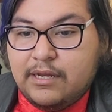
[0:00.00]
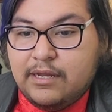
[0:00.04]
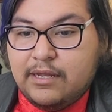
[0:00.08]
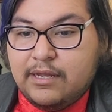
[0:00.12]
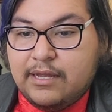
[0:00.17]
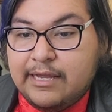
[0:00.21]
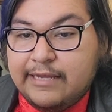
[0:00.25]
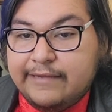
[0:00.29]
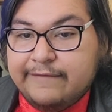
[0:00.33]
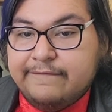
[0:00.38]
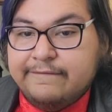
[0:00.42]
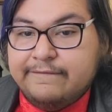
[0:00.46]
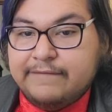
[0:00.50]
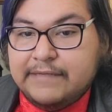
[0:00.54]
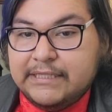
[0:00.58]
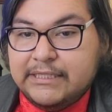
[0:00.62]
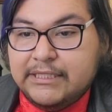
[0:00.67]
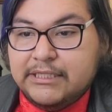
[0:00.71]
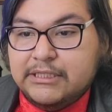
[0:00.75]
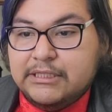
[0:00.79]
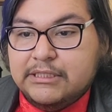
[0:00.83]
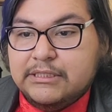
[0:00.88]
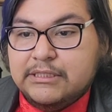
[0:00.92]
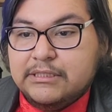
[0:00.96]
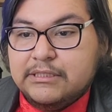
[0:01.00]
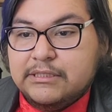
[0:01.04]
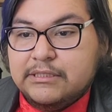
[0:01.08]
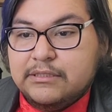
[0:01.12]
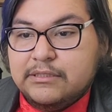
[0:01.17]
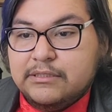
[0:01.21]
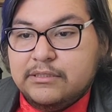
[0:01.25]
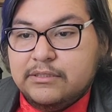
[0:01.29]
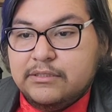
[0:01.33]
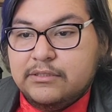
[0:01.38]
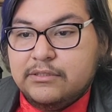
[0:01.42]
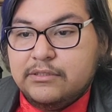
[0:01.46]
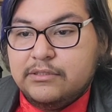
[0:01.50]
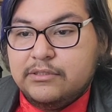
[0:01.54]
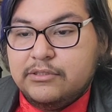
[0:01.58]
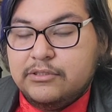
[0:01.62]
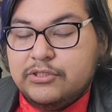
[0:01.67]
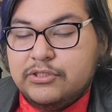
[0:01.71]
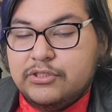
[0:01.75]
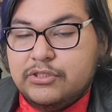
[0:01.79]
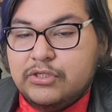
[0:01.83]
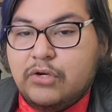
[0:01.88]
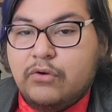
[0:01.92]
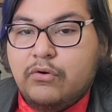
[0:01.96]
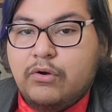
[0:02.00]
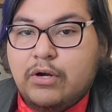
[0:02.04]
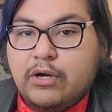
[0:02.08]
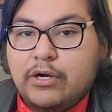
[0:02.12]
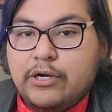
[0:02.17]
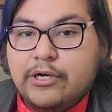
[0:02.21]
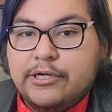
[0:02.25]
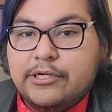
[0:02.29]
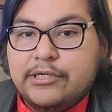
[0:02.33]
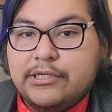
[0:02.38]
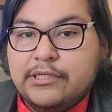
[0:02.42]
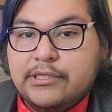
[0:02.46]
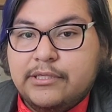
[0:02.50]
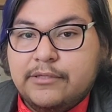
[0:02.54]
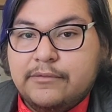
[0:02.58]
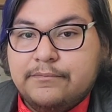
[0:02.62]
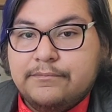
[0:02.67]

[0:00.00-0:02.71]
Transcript: I fell so hard.